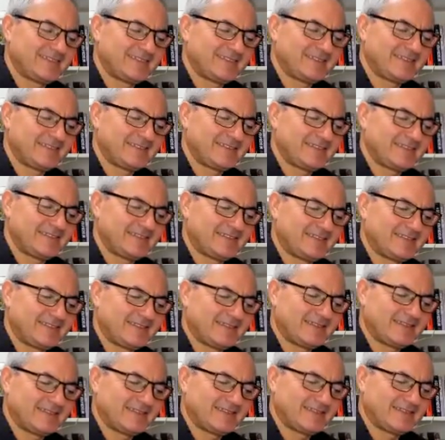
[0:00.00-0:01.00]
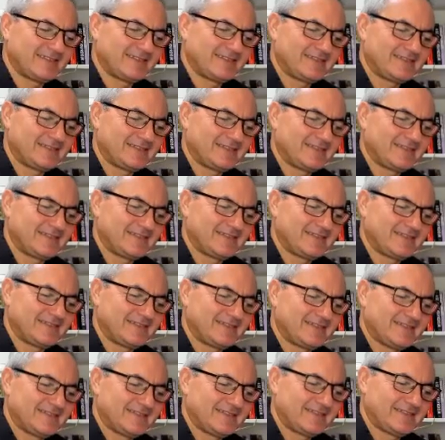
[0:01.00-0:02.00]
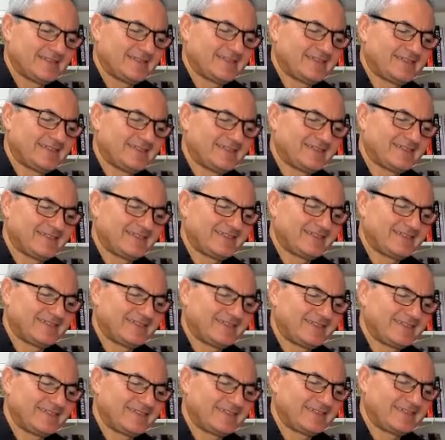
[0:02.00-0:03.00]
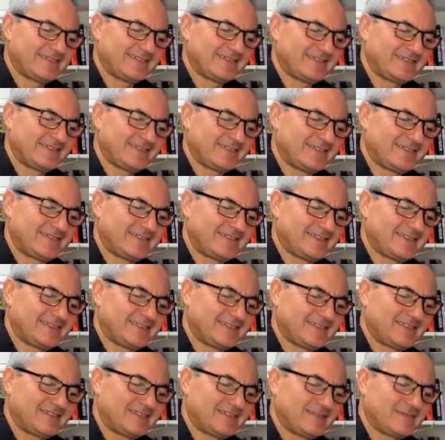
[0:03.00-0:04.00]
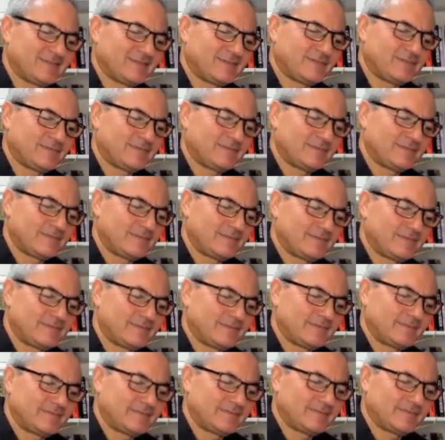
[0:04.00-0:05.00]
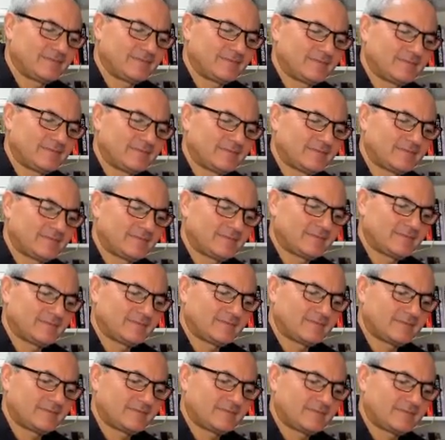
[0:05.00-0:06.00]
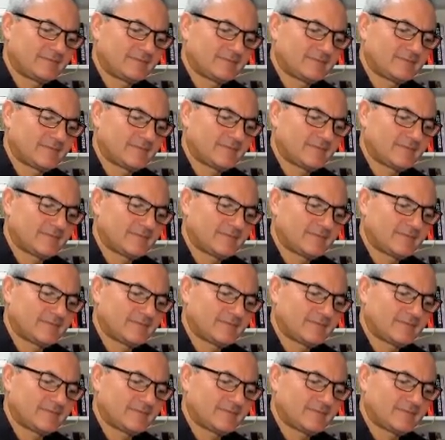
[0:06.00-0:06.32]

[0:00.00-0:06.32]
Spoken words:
(not speaking)